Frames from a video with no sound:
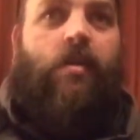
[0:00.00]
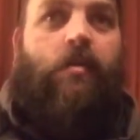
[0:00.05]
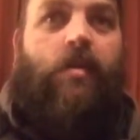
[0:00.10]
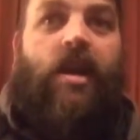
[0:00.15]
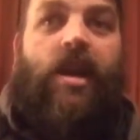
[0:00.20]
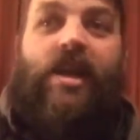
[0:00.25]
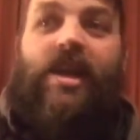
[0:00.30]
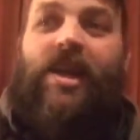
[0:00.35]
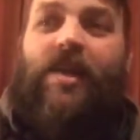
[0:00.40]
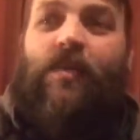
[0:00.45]

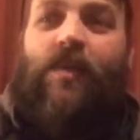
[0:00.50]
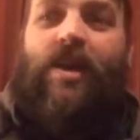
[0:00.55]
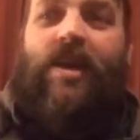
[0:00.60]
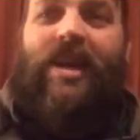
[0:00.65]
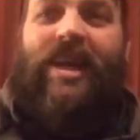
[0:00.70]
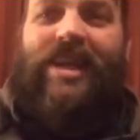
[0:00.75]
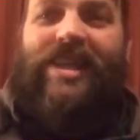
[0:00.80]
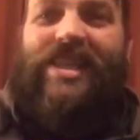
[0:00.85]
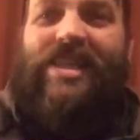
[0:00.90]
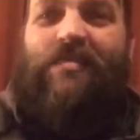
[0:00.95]
But I did want
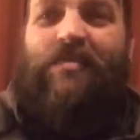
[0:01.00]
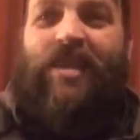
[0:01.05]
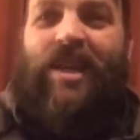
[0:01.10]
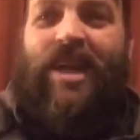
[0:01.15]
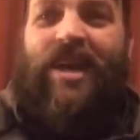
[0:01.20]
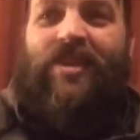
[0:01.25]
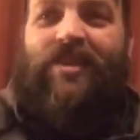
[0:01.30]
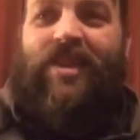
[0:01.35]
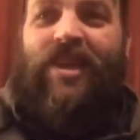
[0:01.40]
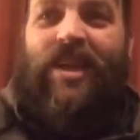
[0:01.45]
to get
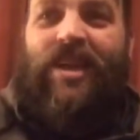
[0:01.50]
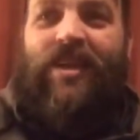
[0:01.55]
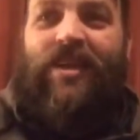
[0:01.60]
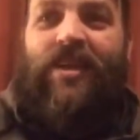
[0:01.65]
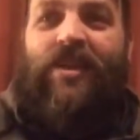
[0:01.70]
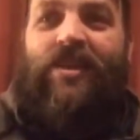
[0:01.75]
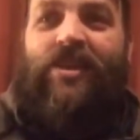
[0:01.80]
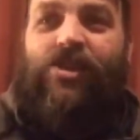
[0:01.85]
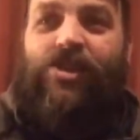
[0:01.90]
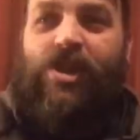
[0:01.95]
something out
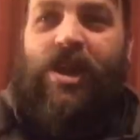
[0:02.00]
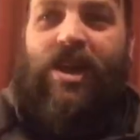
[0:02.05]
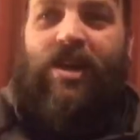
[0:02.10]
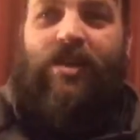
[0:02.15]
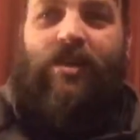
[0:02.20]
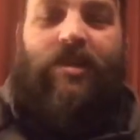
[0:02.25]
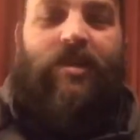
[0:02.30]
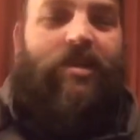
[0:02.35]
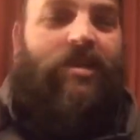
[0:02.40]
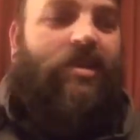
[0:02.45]
there on the
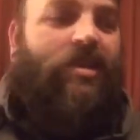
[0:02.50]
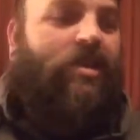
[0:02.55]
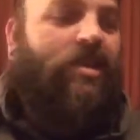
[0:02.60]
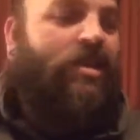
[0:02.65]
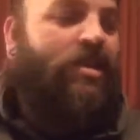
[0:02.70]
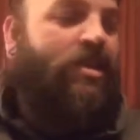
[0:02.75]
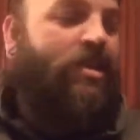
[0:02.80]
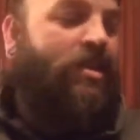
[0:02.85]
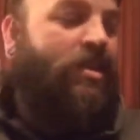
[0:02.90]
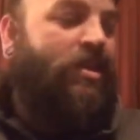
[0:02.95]
channel
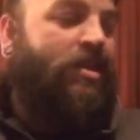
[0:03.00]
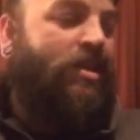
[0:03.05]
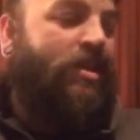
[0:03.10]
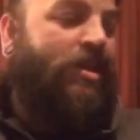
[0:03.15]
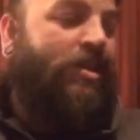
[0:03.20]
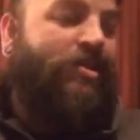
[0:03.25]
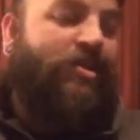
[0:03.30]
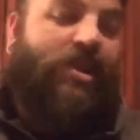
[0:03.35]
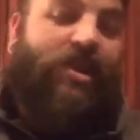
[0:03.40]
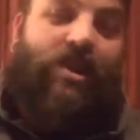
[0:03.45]

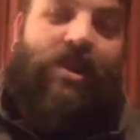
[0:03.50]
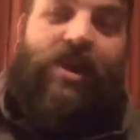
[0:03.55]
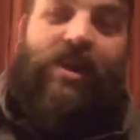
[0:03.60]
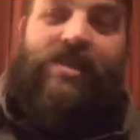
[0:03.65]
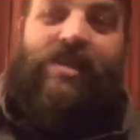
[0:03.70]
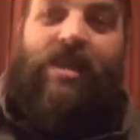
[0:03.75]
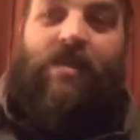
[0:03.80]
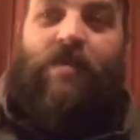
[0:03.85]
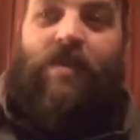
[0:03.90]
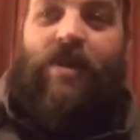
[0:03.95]
so that you
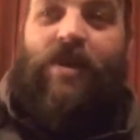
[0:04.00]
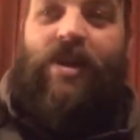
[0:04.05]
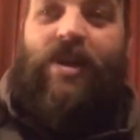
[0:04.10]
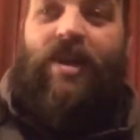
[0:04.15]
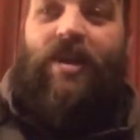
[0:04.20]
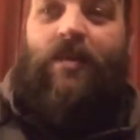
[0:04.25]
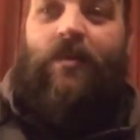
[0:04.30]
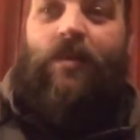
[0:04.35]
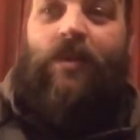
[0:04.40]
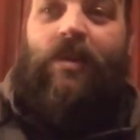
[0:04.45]
guys had a better
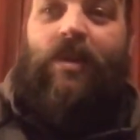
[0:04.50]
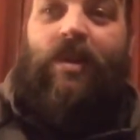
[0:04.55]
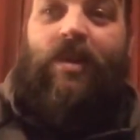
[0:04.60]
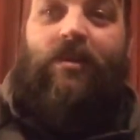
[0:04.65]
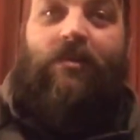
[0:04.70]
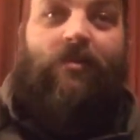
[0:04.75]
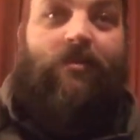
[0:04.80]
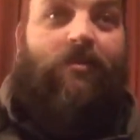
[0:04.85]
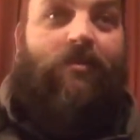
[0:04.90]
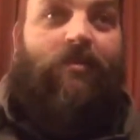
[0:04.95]
idea of what
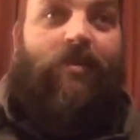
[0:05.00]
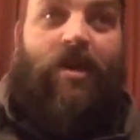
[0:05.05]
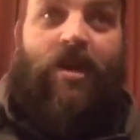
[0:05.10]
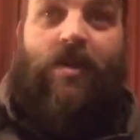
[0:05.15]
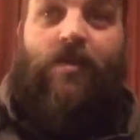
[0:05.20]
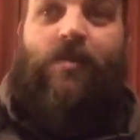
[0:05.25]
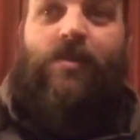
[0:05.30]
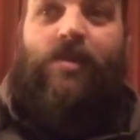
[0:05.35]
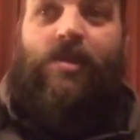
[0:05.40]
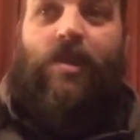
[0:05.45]
the
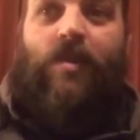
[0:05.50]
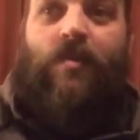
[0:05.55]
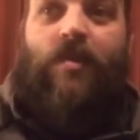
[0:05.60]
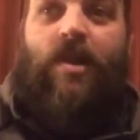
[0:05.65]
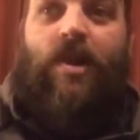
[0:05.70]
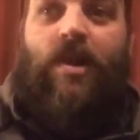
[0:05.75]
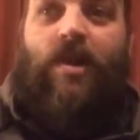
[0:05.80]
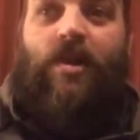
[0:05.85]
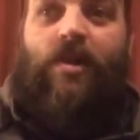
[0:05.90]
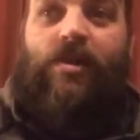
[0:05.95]
fuck was going
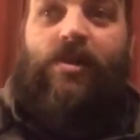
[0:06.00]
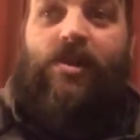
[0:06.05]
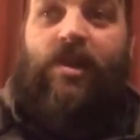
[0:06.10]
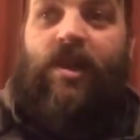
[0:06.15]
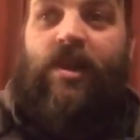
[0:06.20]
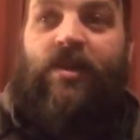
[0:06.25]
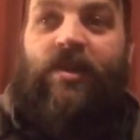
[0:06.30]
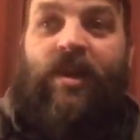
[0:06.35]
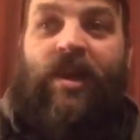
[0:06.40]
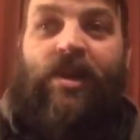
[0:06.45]
on, so
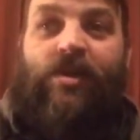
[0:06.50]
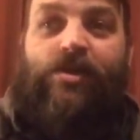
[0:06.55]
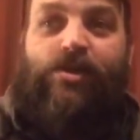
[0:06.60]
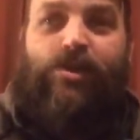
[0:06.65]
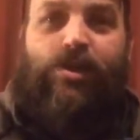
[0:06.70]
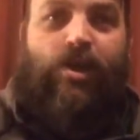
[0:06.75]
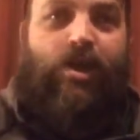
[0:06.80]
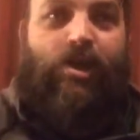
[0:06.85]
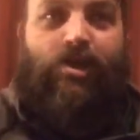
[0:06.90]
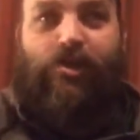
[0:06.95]
you didn't think I
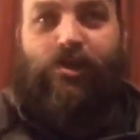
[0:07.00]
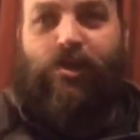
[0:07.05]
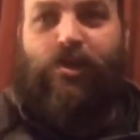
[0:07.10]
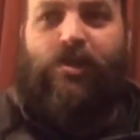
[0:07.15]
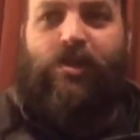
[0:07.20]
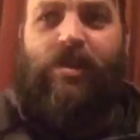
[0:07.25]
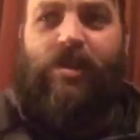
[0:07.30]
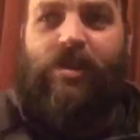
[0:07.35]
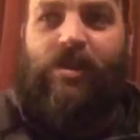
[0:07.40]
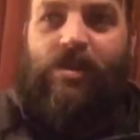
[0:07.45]
just like
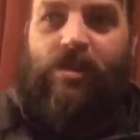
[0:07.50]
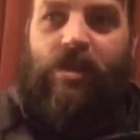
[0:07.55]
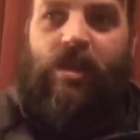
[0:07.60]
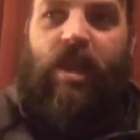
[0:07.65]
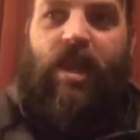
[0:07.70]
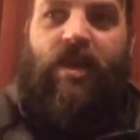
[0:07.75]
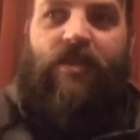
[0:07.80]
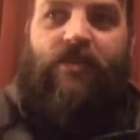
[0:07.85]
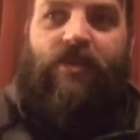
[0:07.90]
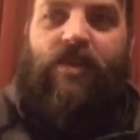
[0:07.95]
screw this and
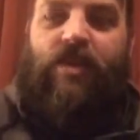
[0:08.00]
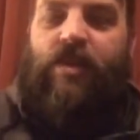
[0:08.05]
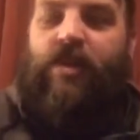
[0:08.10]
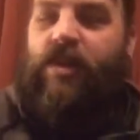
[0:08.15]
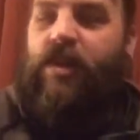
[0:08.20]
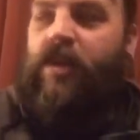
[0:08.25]
left.